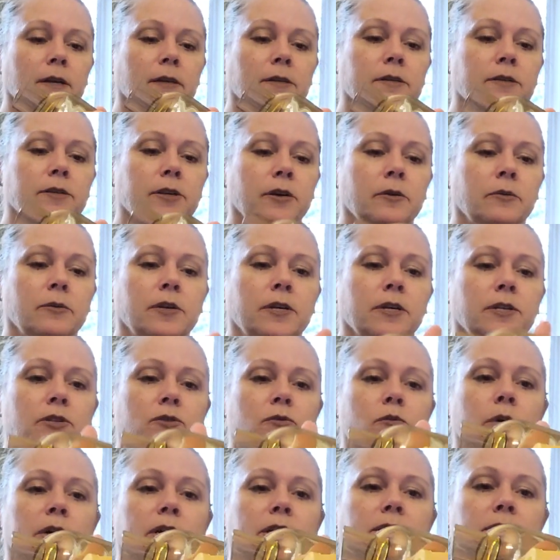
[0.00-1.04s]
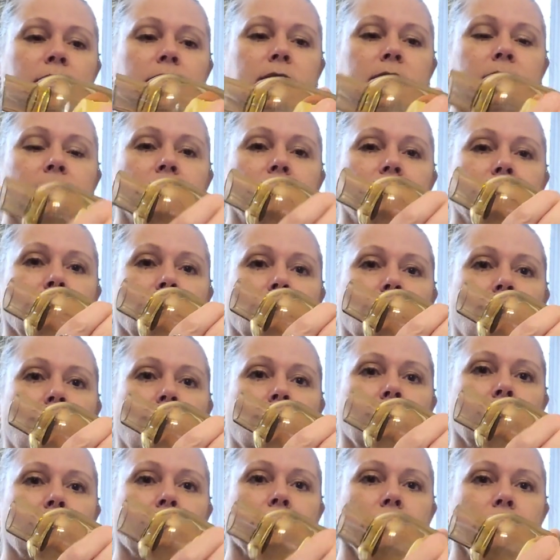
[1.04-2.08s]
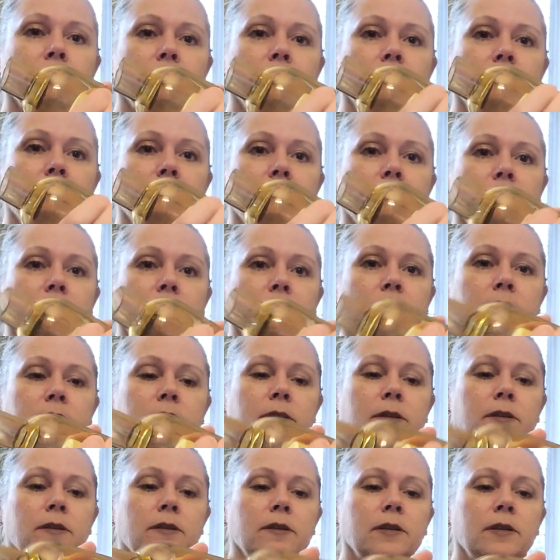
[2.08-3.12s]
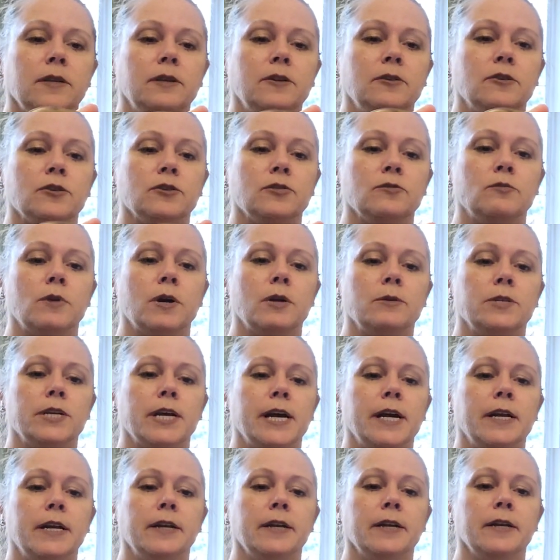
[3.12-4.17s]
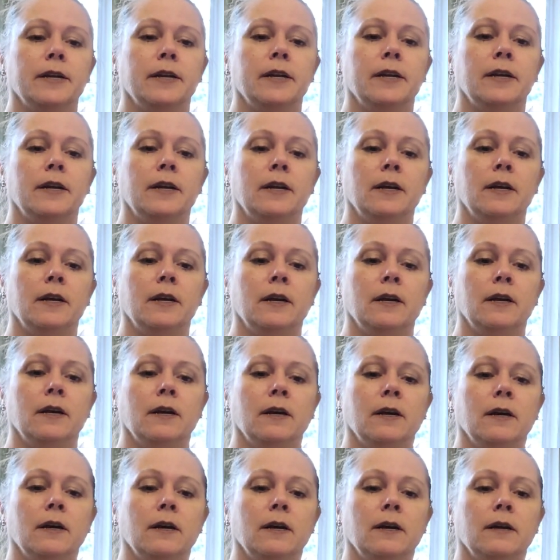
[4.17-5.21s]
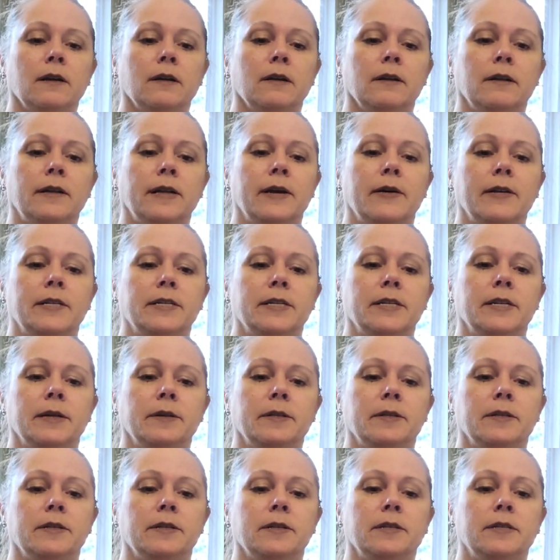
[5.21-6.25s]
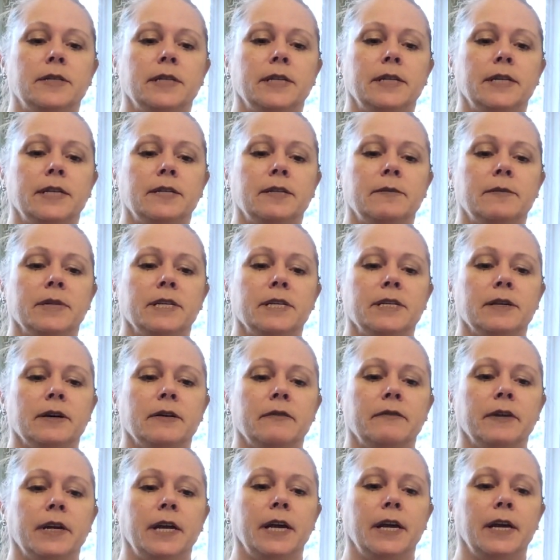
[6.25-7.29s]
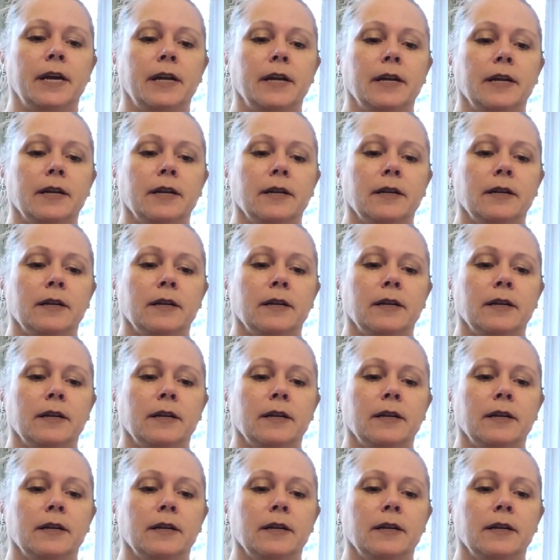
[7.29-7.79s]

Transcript: So it twists to lock. You just rotate it. Now I did it to myself again.